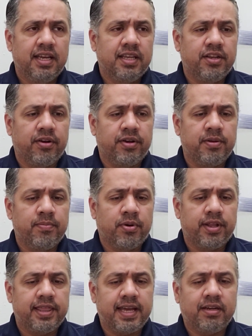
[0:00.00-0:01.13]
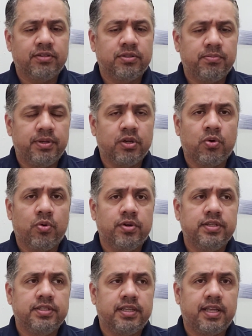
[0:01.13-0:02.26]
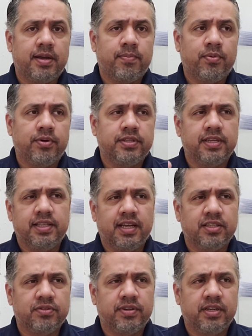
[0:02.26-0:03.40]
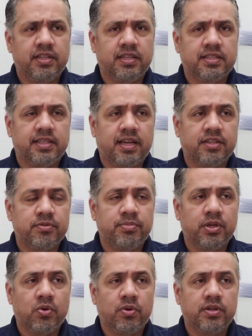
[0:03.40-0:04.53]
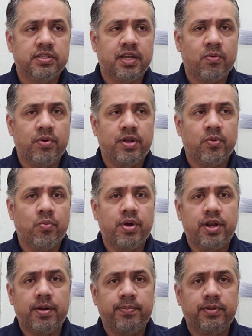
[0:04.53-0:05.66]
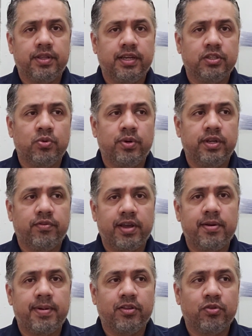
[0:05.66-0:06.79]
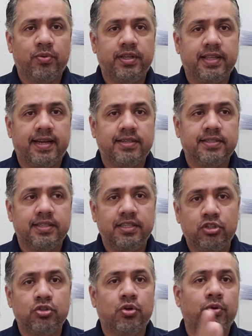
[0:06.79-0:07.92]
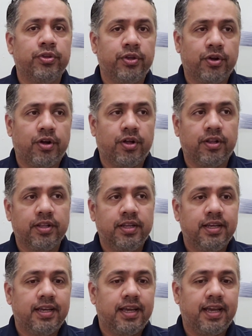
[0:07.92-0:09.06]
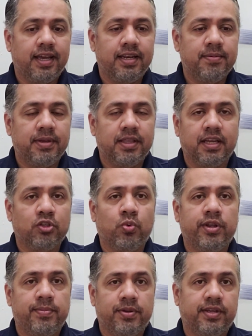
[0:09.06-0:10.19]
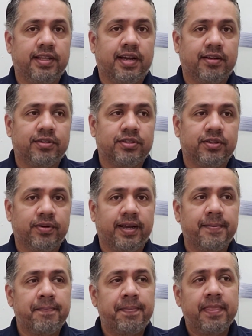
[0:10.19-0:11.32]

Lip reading: He bought 1,000 Bitcoins at that point, 10,000, right? That's 1,000 Bitcoins. And when it went up to like 20, right about 20,000, he sold it all and he made like $20 million. Okay.